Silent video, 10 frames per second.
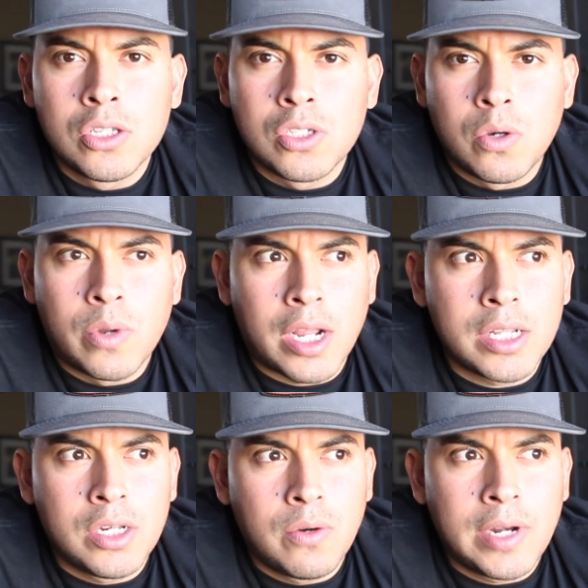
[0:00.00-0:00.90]
So what I'm
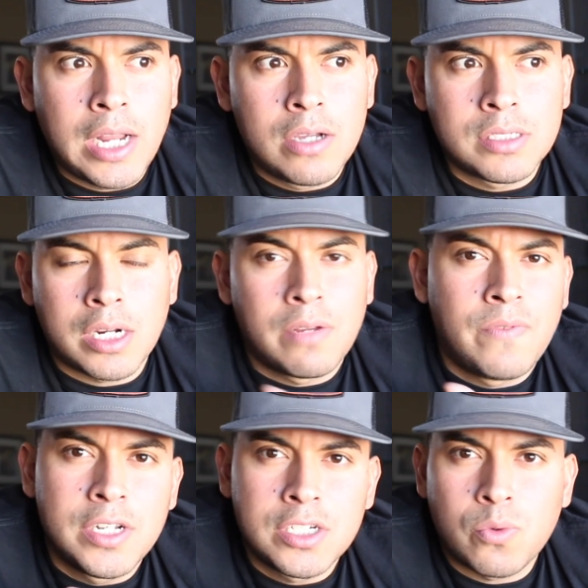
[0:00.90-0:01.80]
gonna do right now is I'm gonna
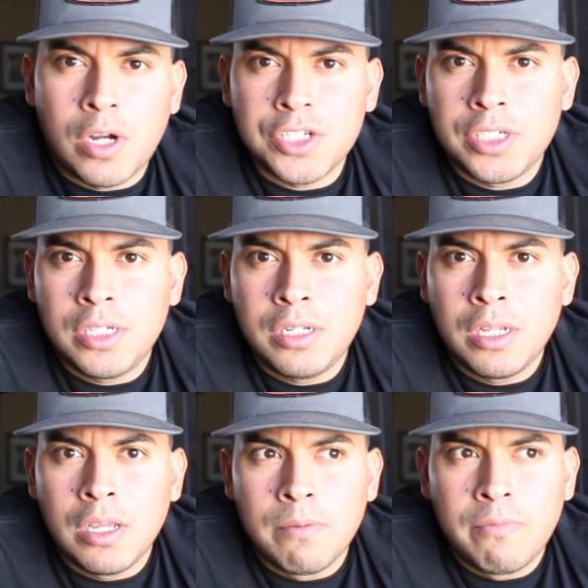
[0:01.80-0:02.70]
finish
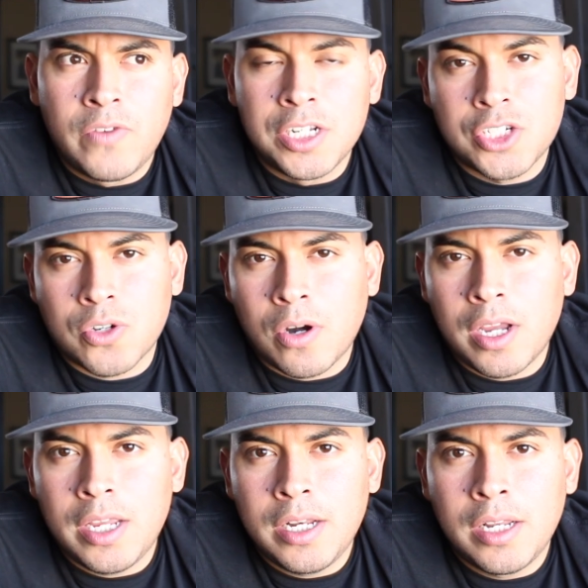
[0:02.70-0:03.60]
washing, finish
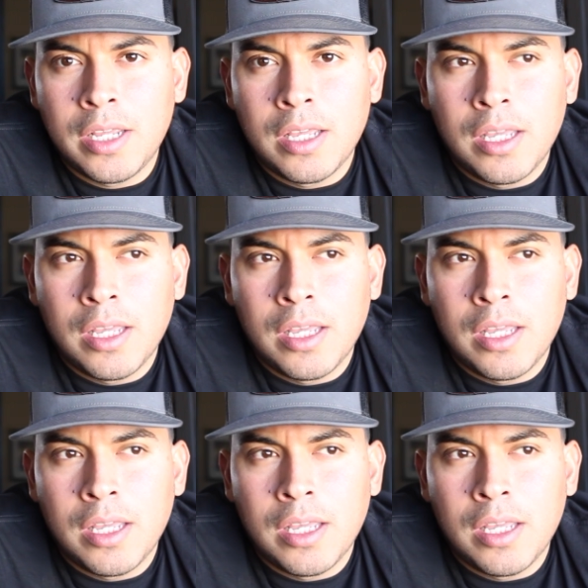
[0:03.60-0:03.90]
drying,